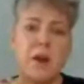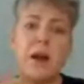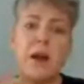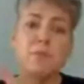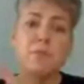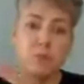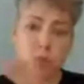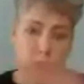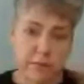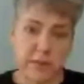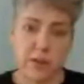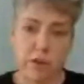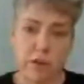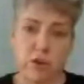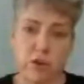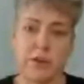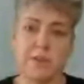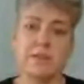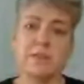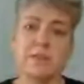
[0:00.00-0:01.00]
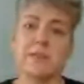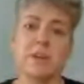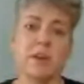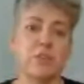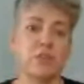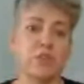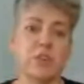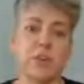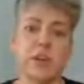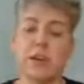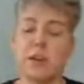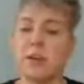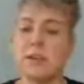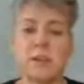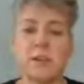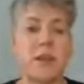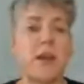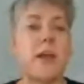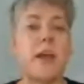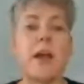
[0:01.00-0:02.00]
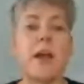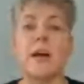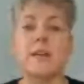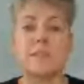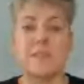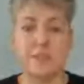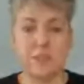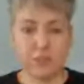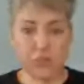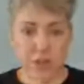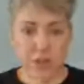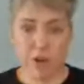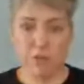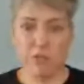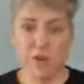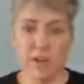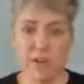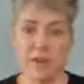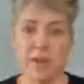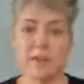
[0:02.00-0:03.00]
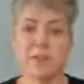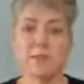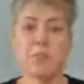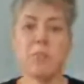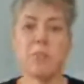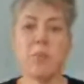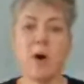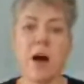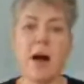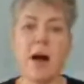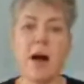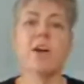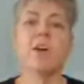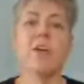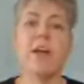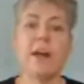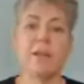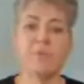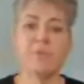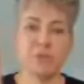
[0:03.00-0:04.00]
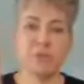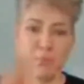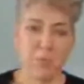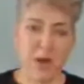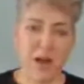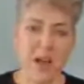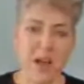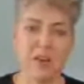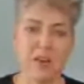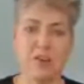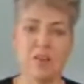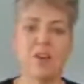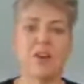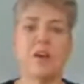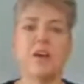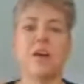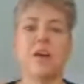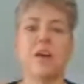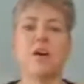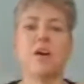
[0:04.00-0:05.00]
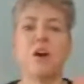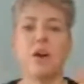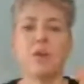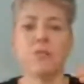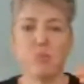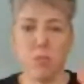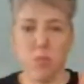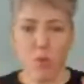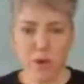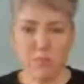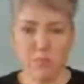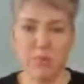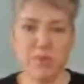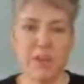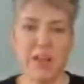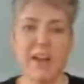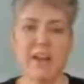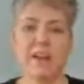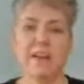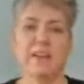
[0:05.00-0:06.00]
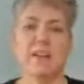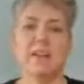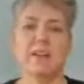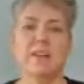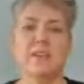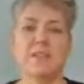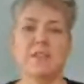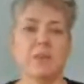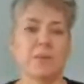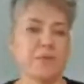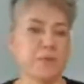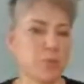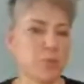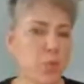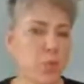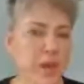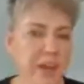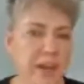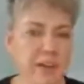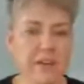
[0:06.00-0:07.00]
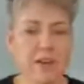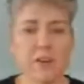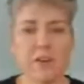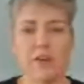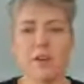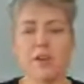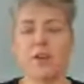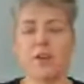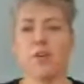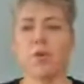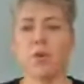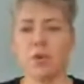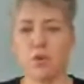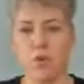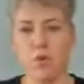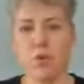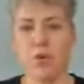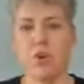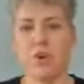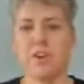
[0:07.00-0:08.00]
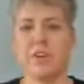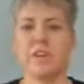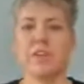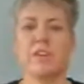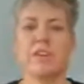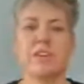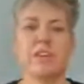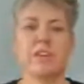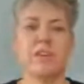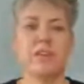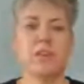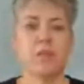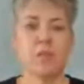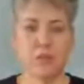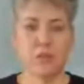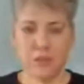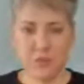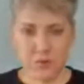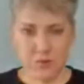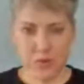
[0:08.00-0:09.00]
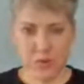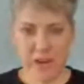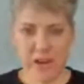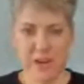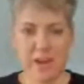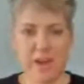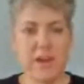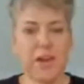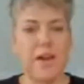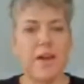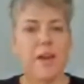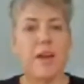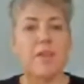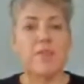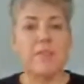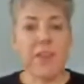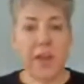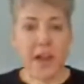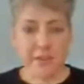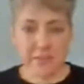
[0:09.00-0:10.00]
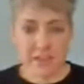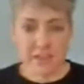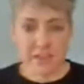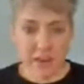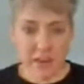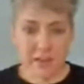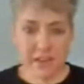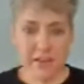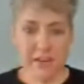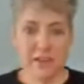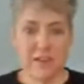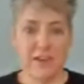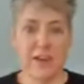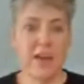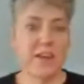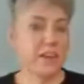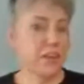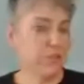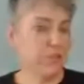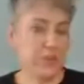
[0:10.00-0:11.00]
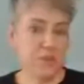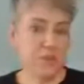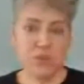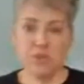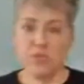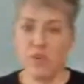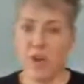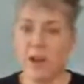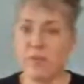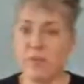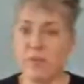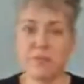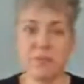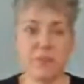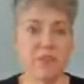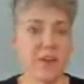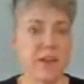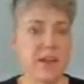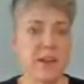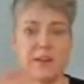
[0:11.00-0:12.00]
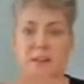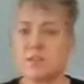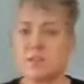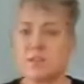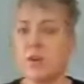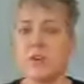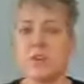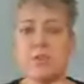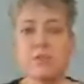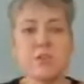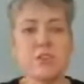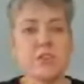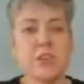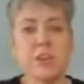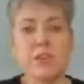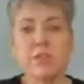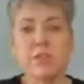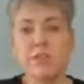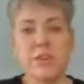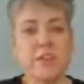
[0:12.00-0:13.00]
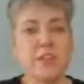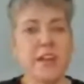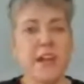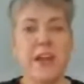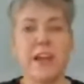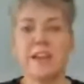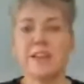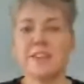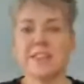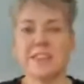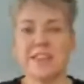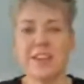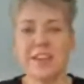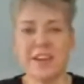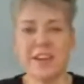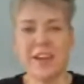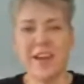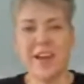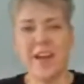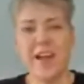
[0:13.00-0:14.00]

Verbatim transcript: I mean, I've driven across this country, and it's astounding. It's mile after mile of one plant. So it's wheat or corn or soy, and that's it and you just drive through it and it's all you see for days.